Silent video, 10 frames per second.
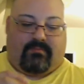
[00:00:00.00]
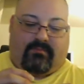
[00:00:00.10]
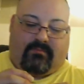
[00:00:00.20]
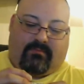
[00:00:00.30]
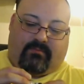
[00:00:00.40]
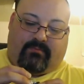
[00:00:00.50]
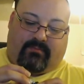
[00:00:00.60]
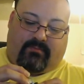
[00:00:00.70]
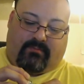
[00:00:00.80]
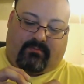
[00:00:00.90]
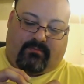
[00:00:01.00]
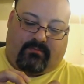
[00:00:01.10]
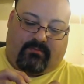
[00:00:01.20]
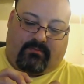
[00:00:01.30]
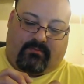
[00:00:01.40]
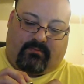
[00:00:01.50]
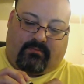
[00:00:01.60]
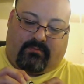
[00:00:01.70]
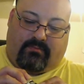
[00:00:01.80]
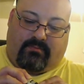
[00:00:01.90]

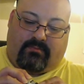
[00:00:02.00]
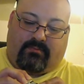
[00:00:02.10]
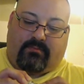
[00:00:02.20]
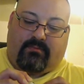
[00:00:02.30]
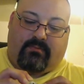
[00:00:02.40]
(no one is talking)